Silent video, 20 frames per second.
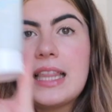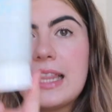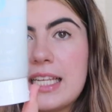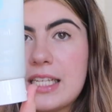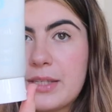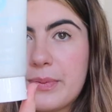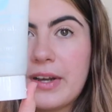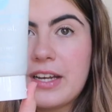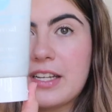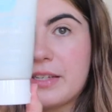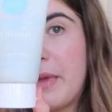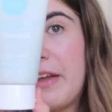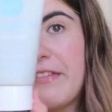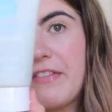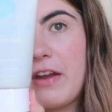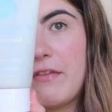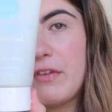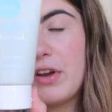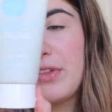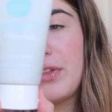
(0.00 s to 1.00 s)
This one is my
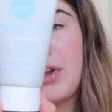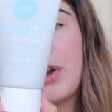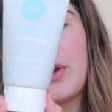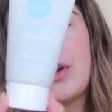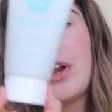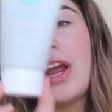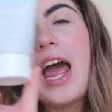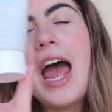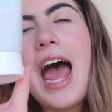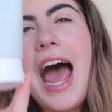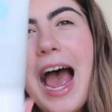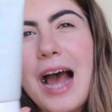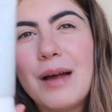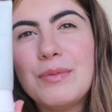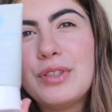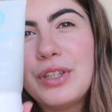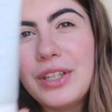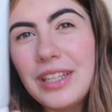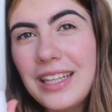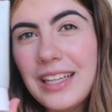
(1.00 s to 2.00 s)
favorite though.
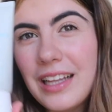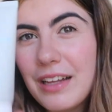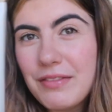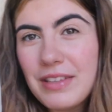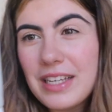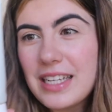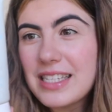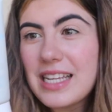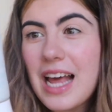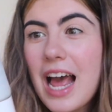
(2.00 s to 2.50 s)
Absolutely love this.